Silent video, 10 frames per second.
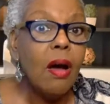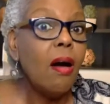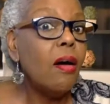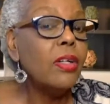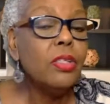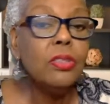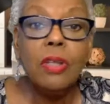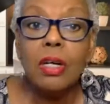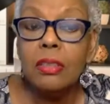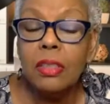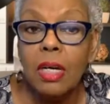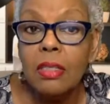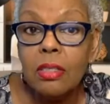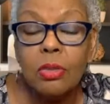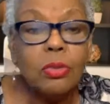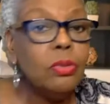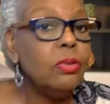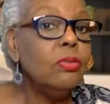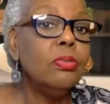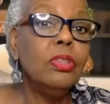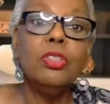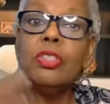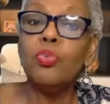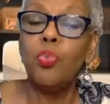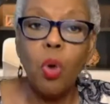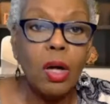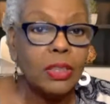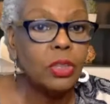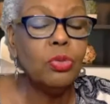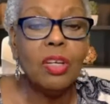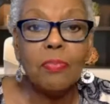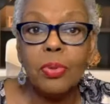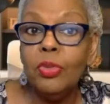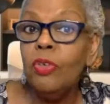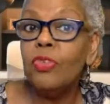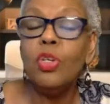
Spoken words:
are you a school who you just want to improve?